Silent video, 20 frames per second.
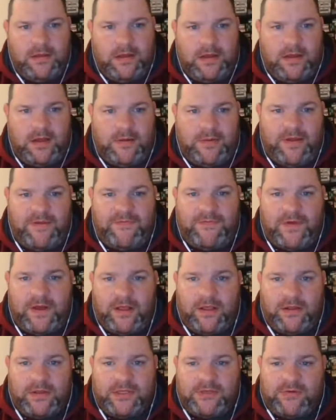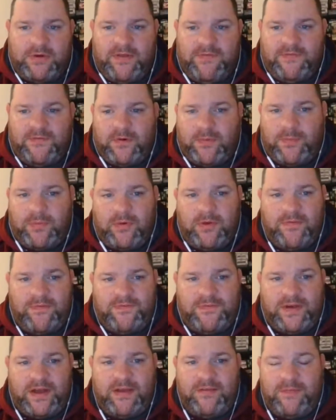I follow
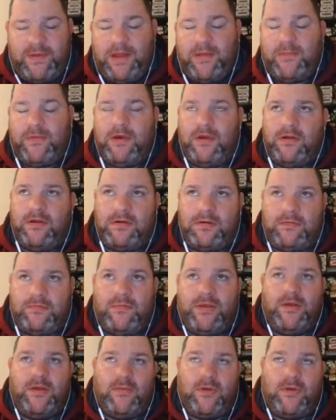24.5 mile